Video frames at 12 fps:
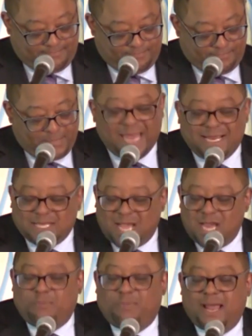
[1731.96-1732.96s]
And it's
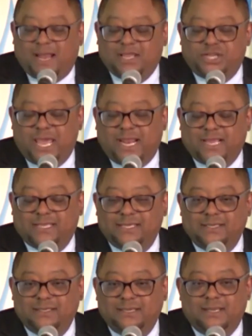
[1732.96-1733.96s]
unapologetic
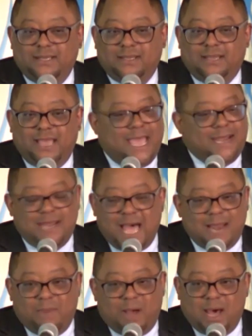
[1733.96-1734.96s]
and
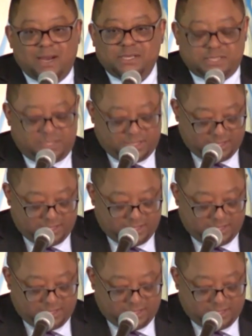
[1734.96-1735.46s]
not modest.